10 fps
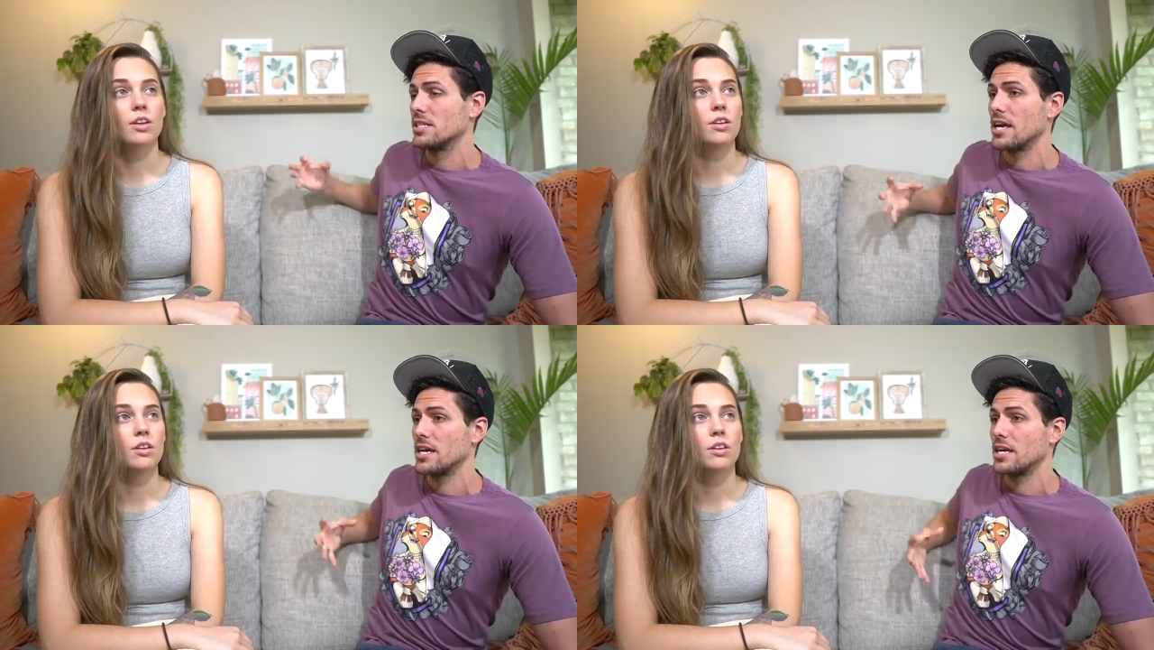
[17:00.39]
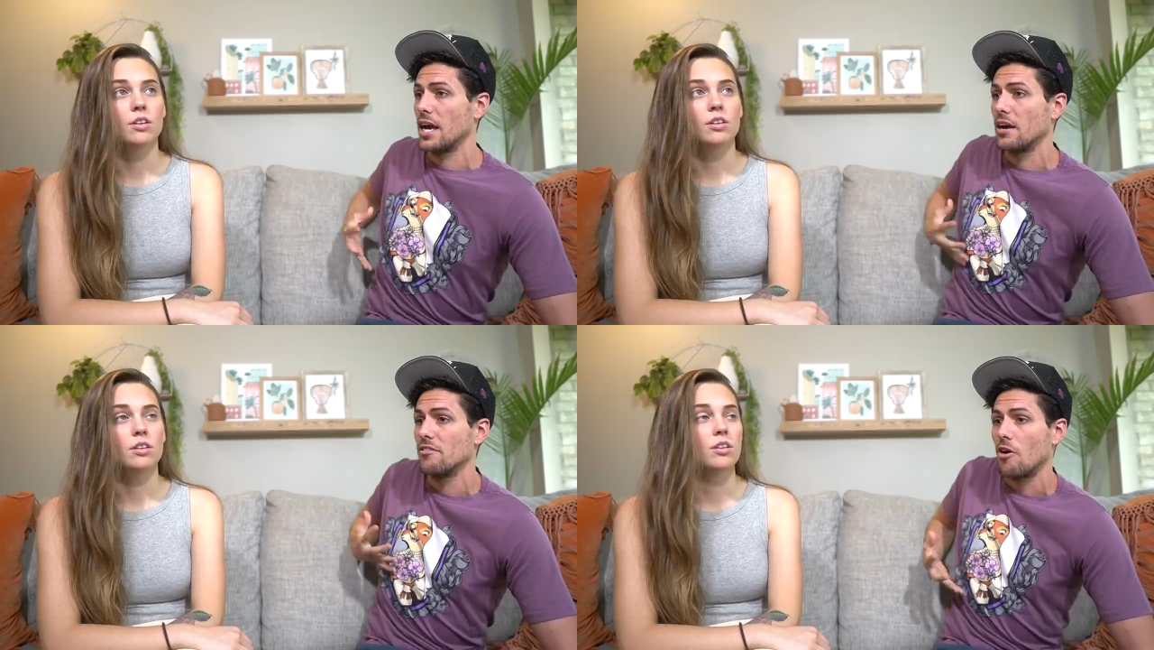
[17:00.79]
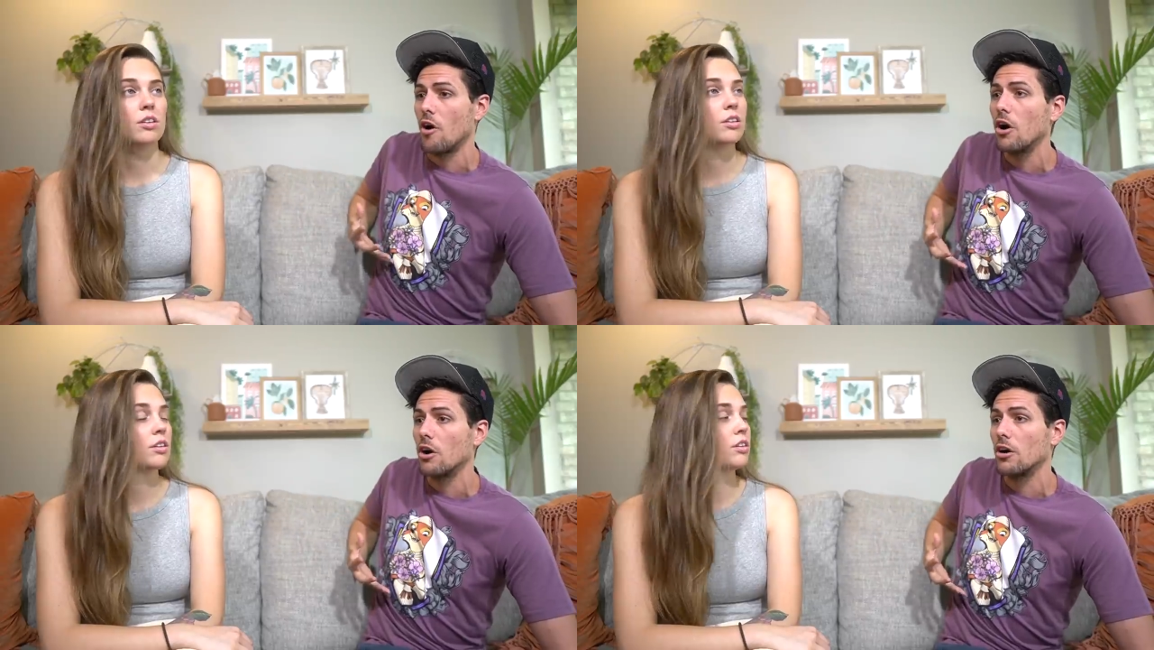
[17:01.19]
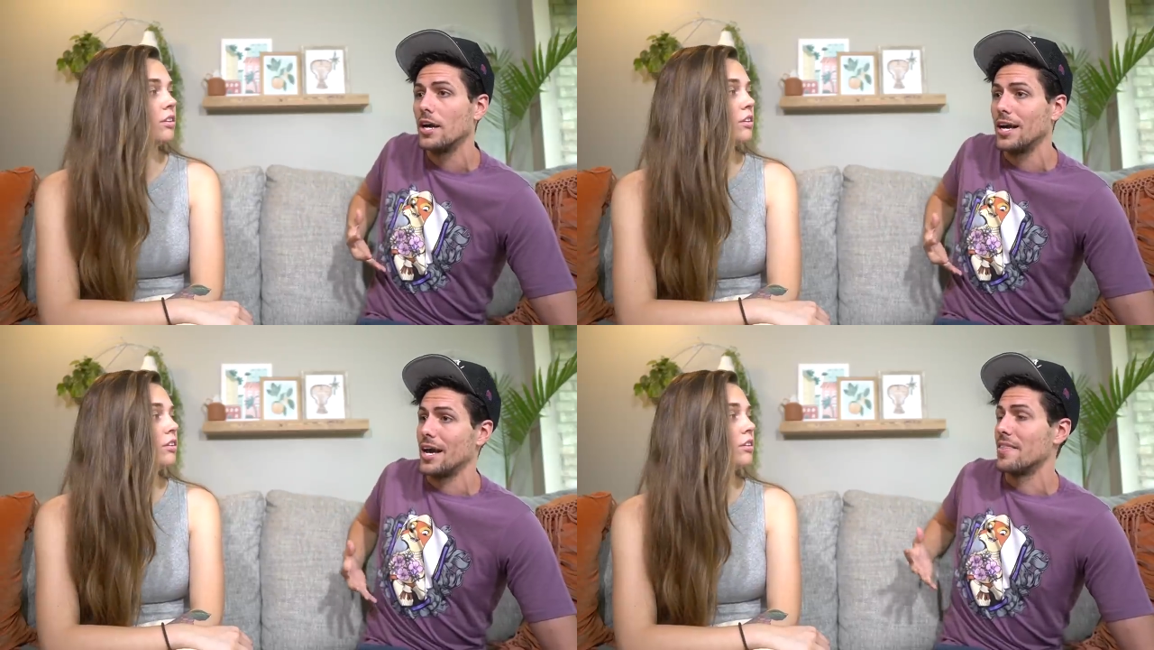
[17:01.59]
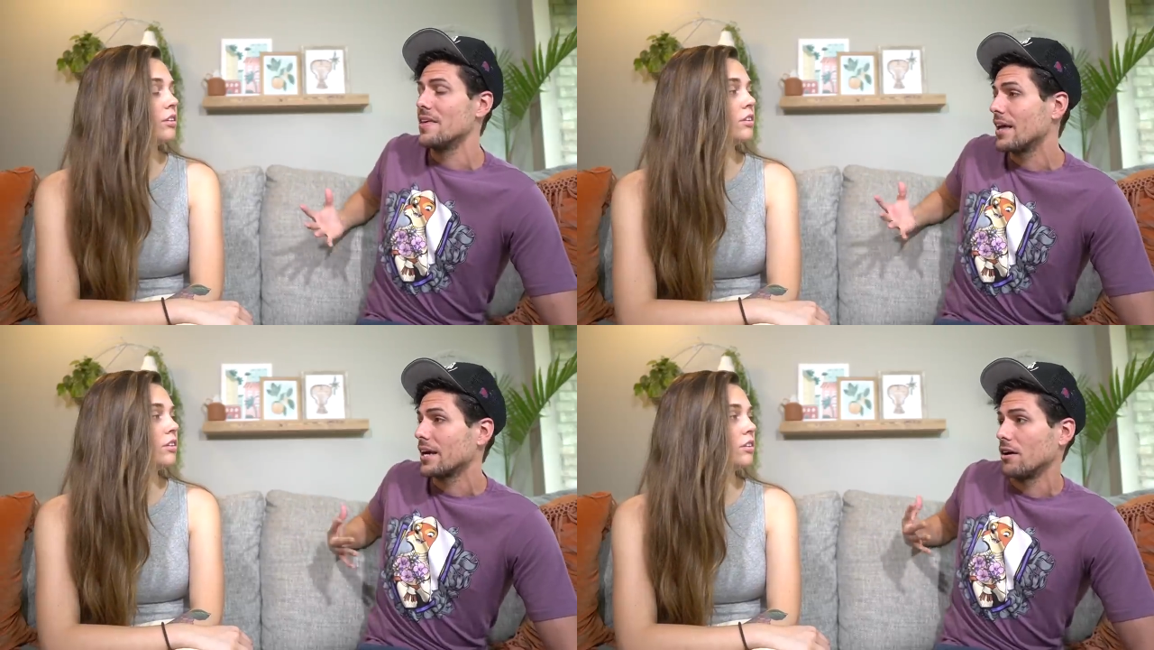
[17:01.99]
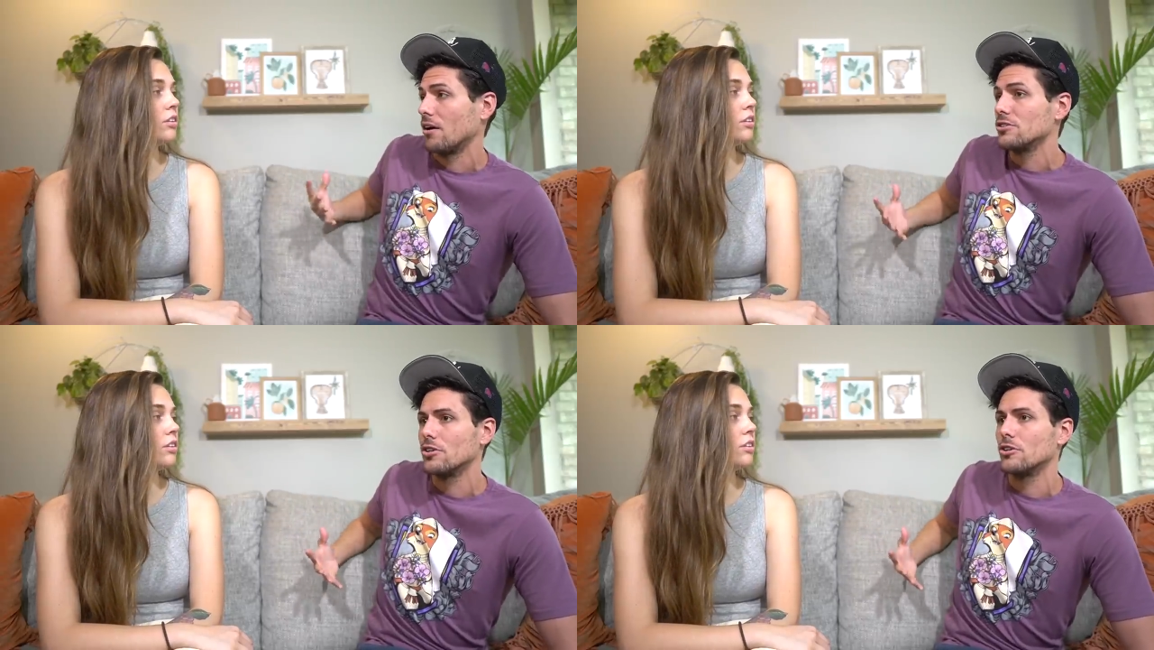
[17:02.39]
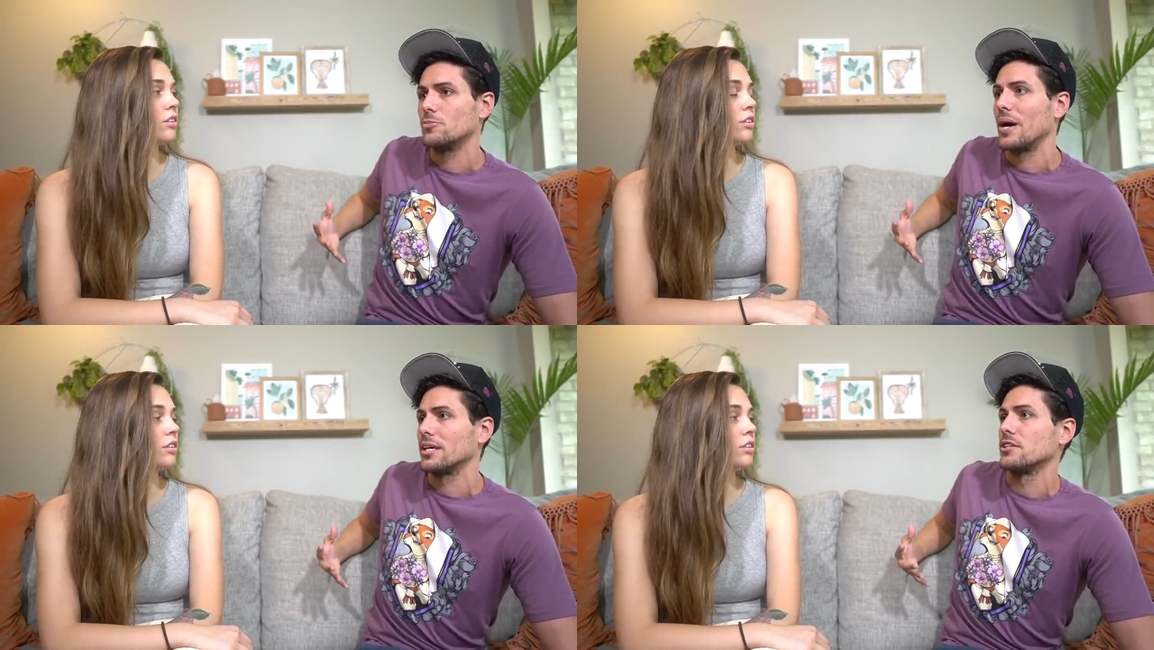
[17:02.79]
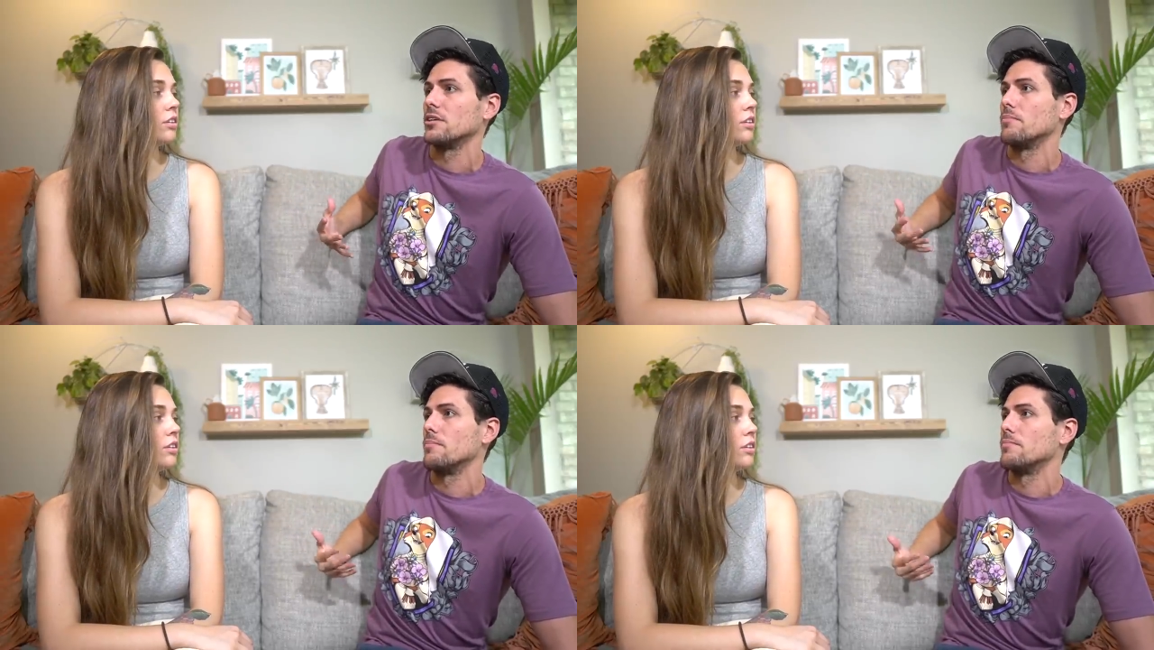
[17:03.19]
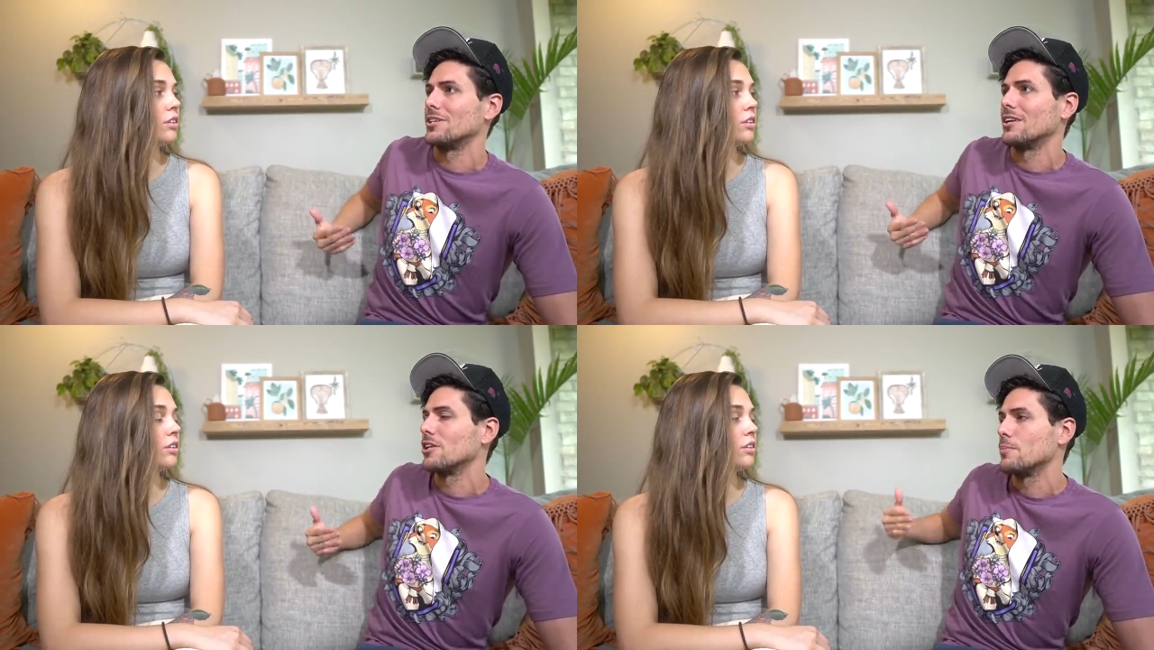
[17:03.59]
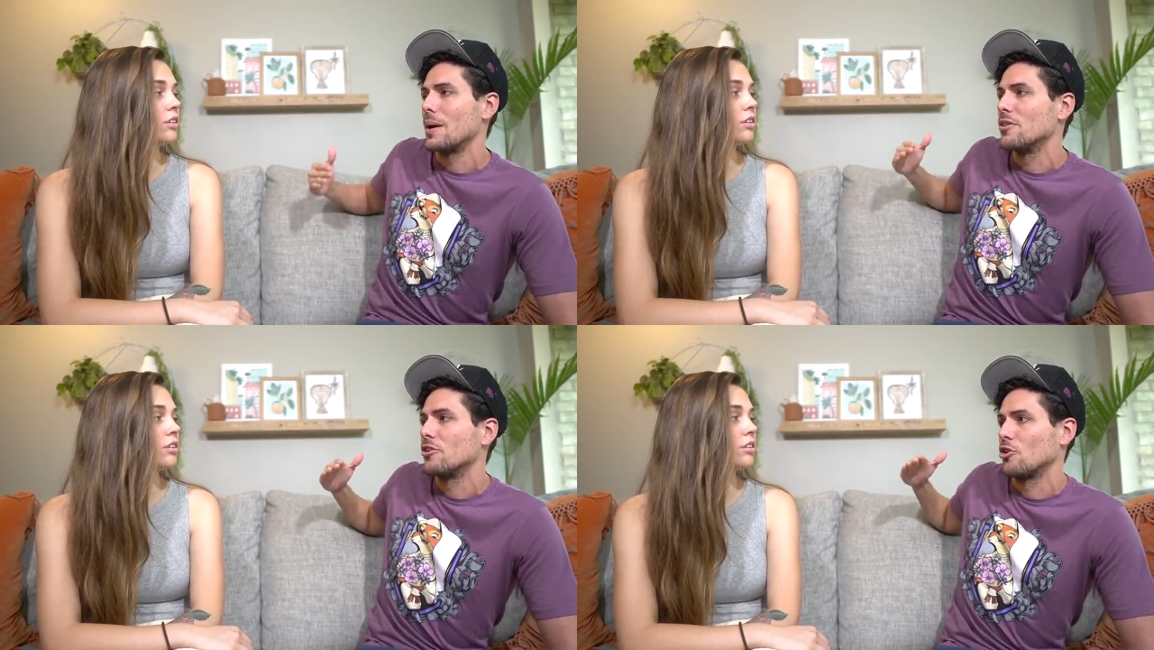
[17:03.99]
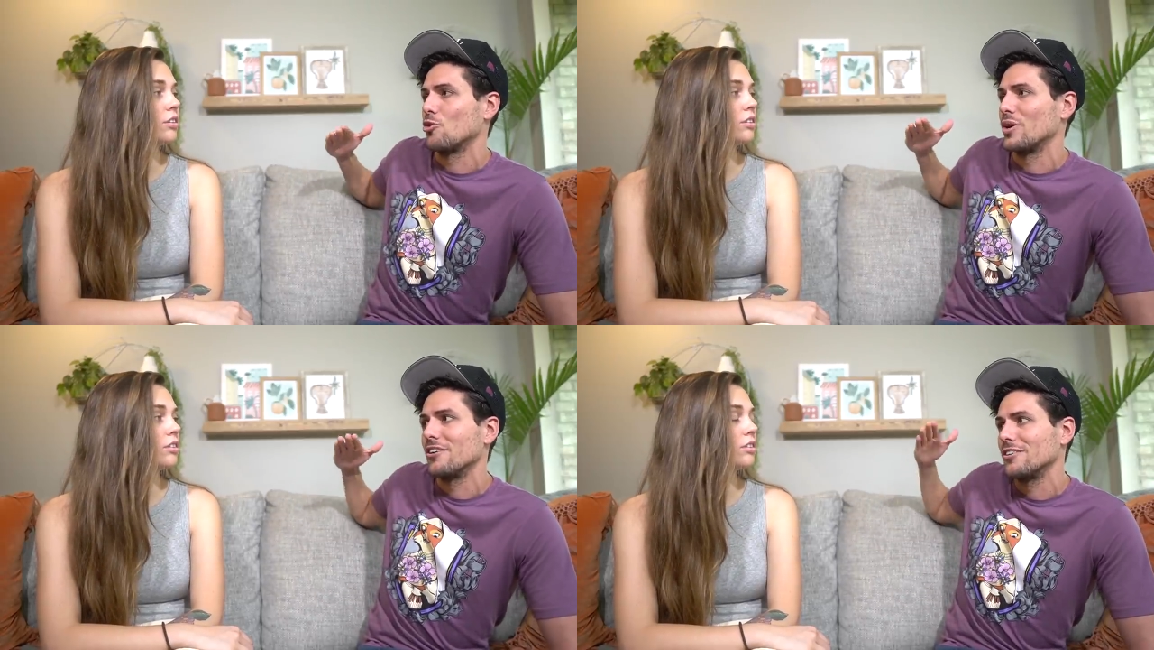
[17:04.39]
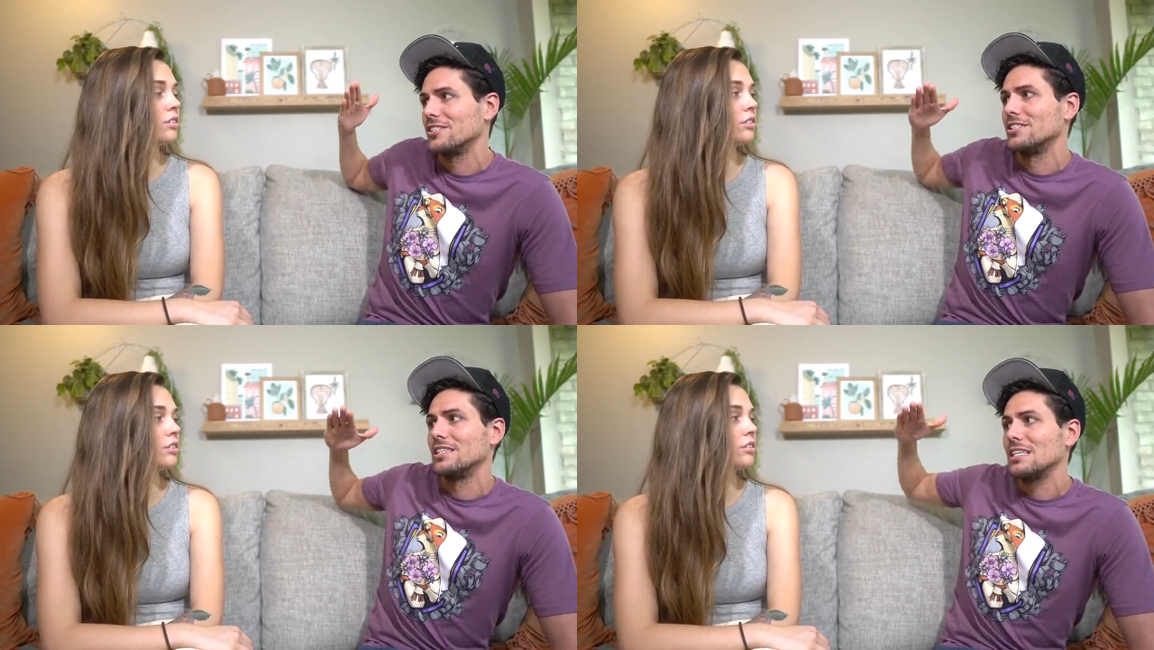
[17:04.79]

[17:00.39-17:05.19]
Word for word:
Speaker 1: they kind of are, and then that also goes back to suddenly maybe their career is